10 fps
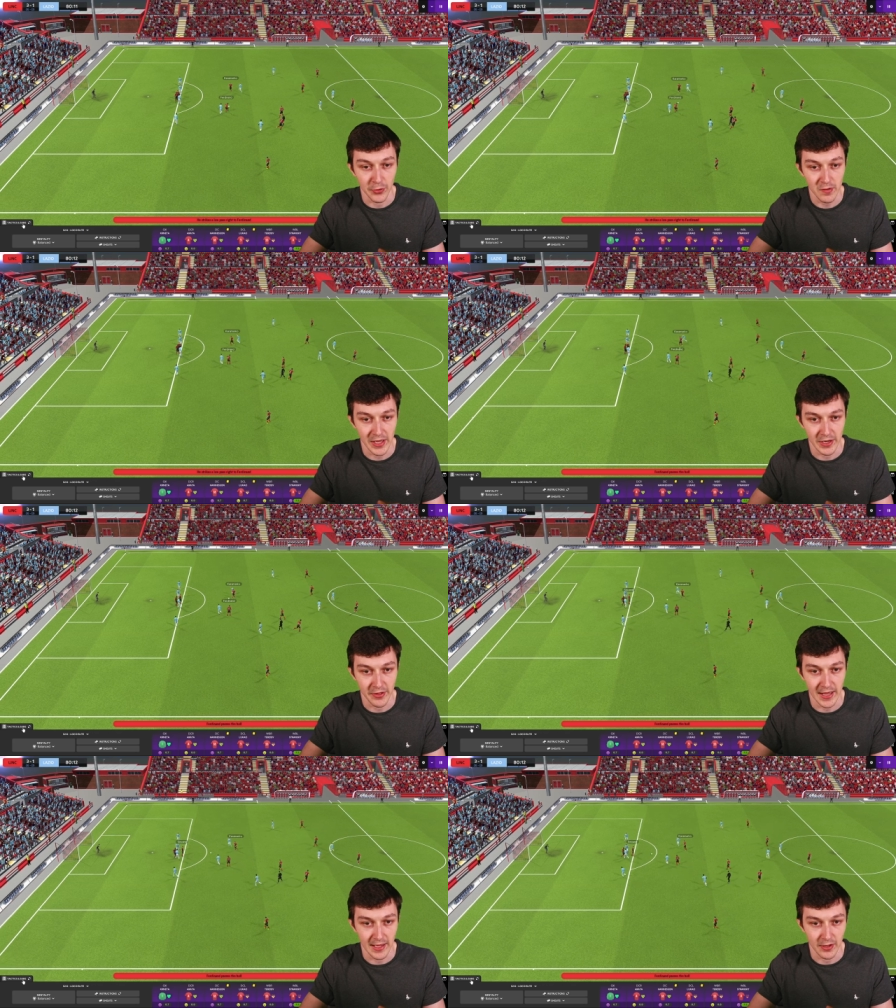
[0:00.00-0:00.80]
do that in a
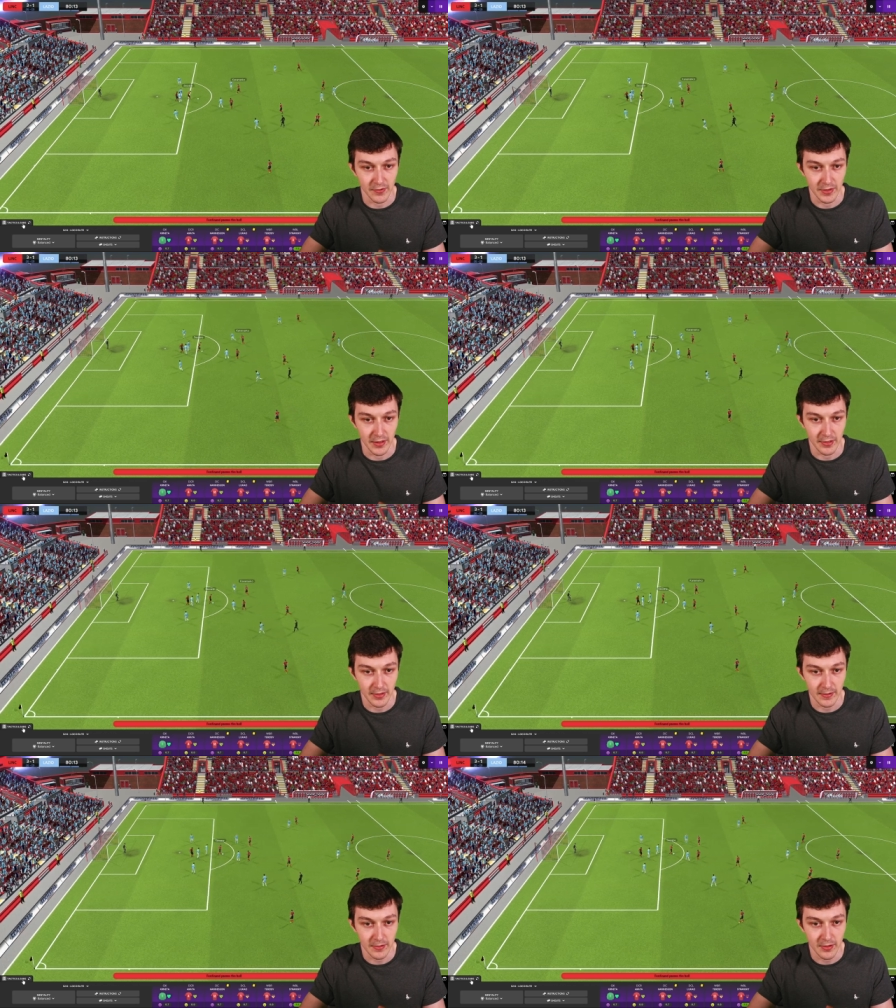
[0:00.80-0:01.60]
second.
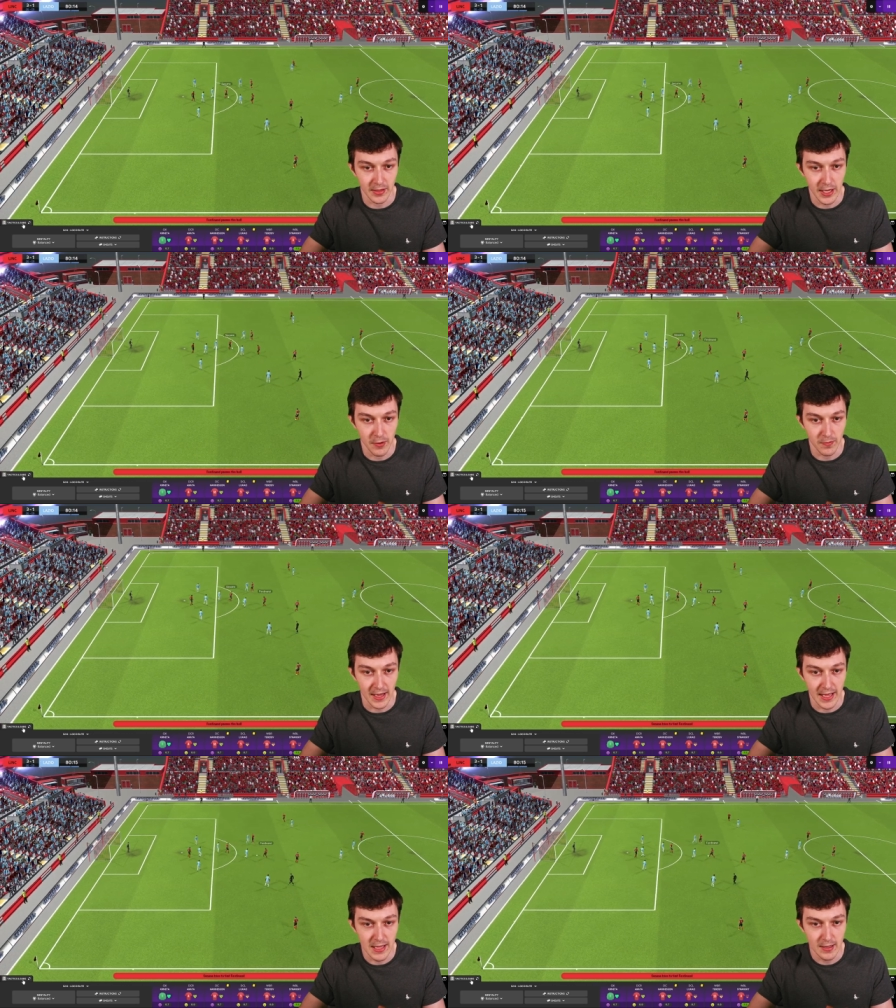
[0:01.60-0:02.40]
As
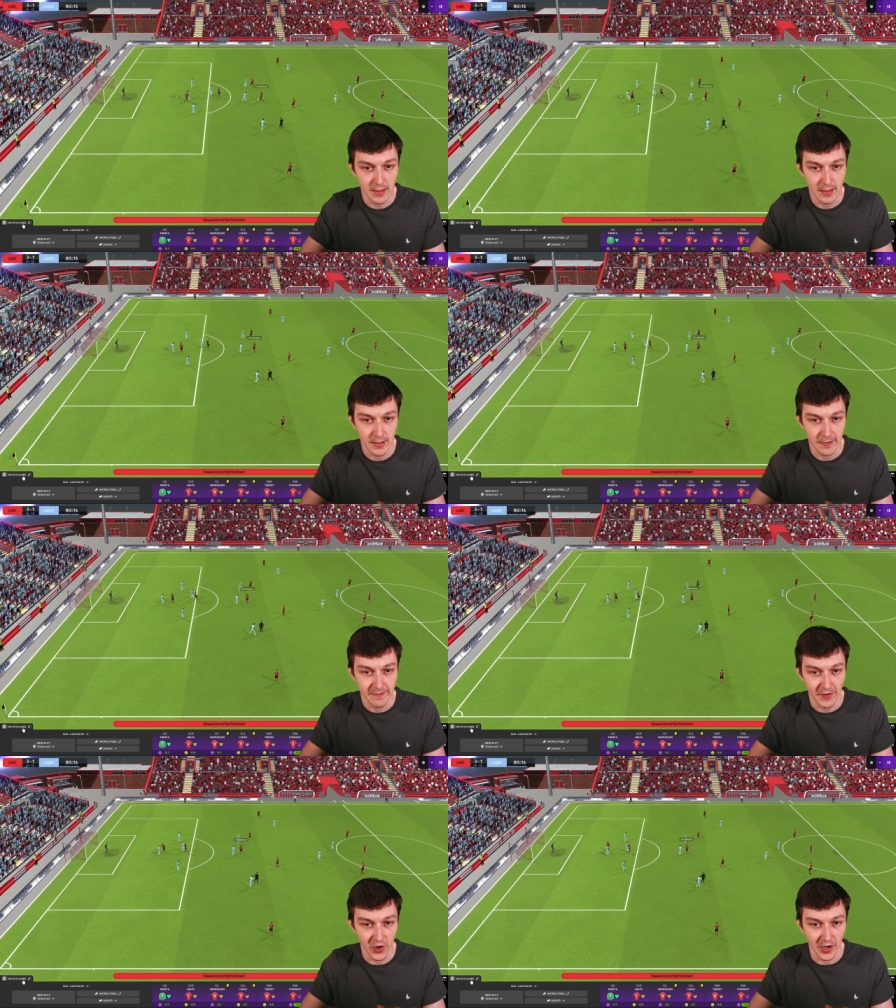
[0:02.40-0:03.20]
Sione,
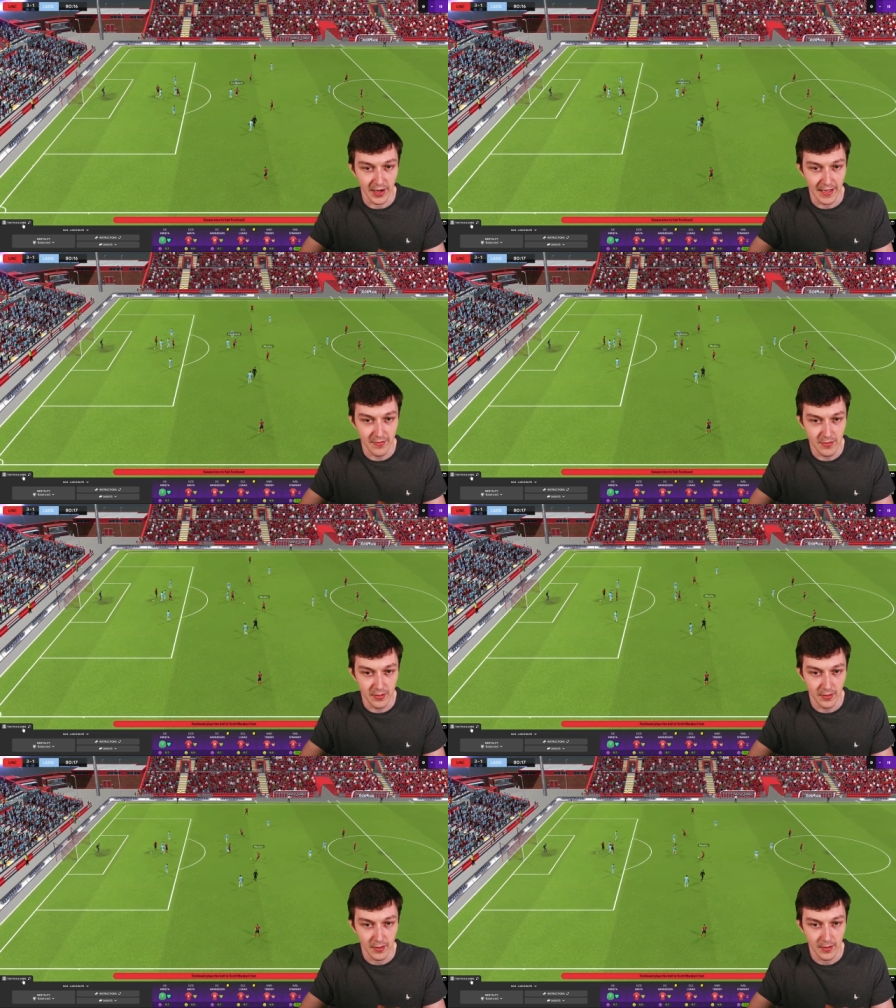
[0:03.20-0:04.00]
Ferdinand,
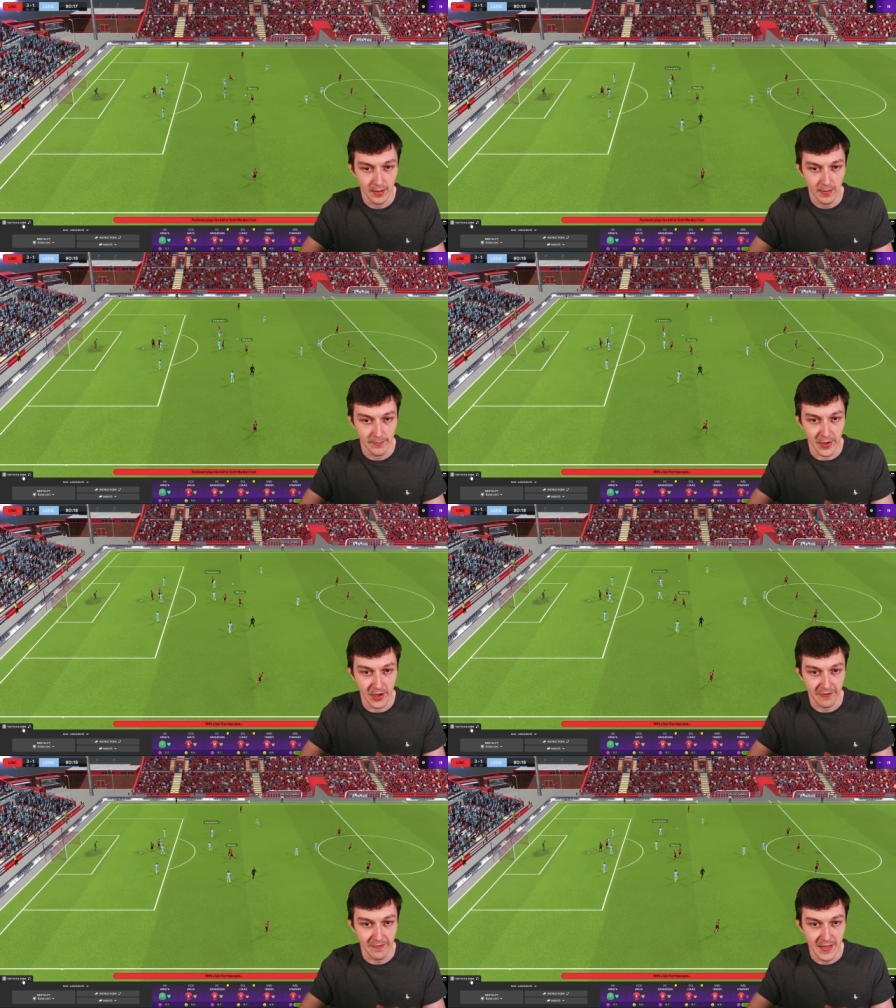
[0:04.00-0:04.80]

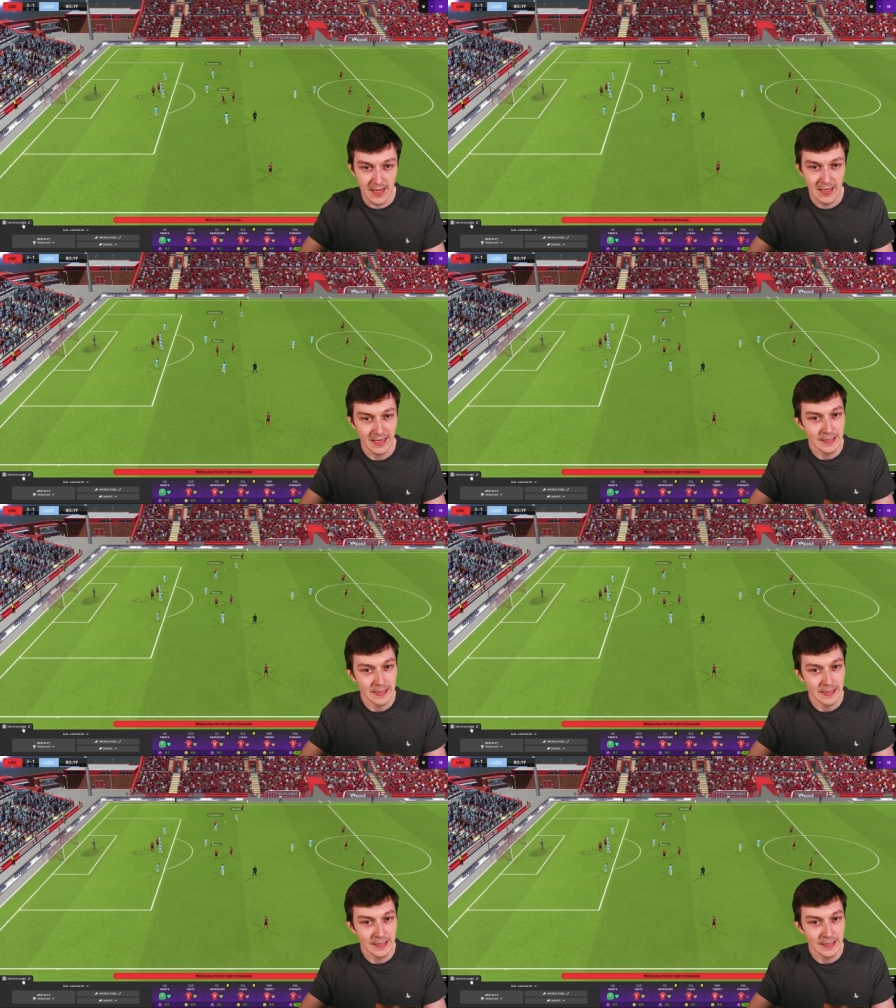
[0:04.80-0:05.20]
Murphy.